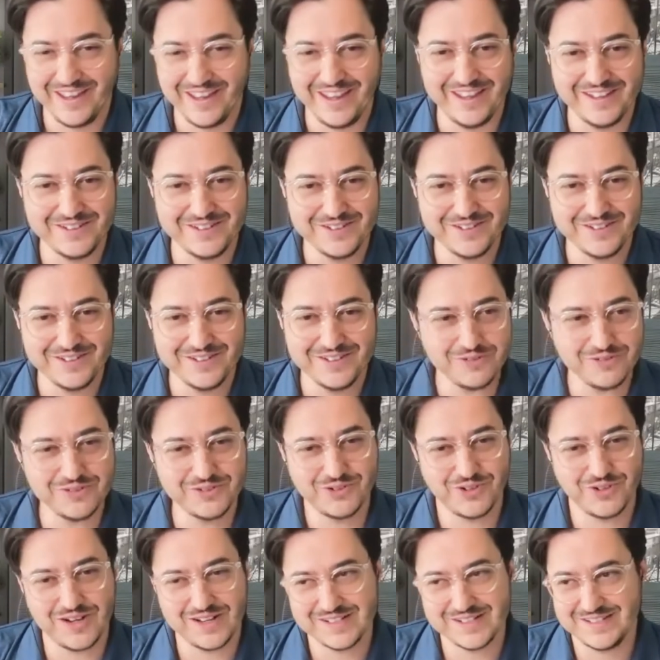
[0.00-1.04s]
And zero
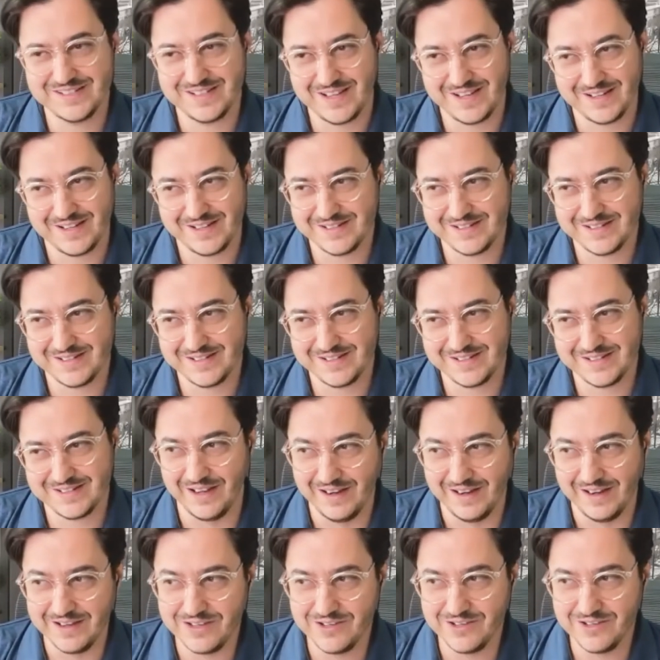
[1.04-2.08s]
trust says
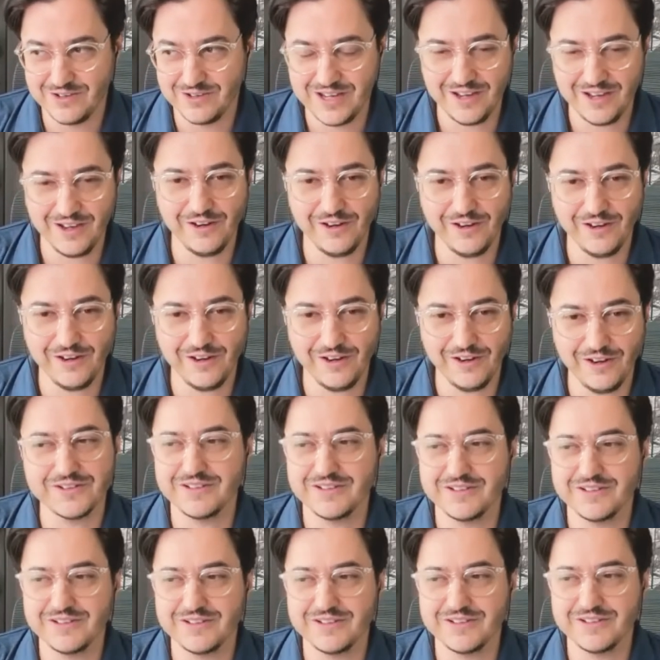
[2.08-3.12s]
you cannot,
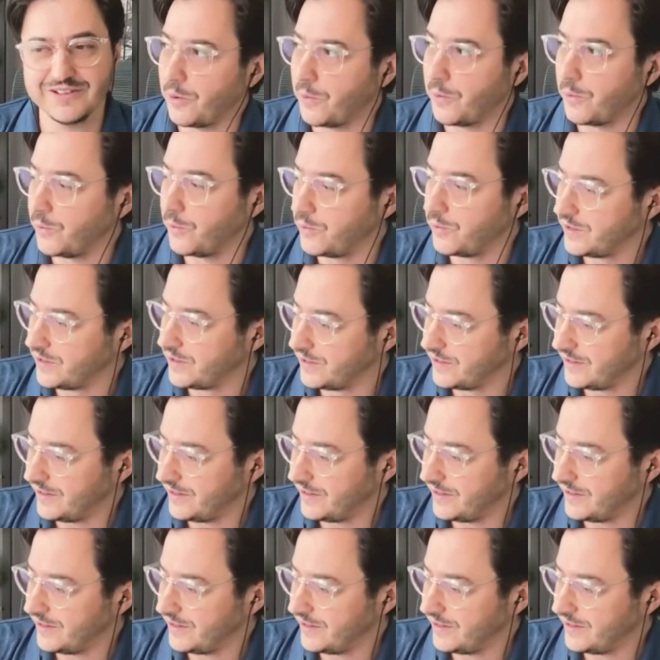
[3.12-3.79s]
you know,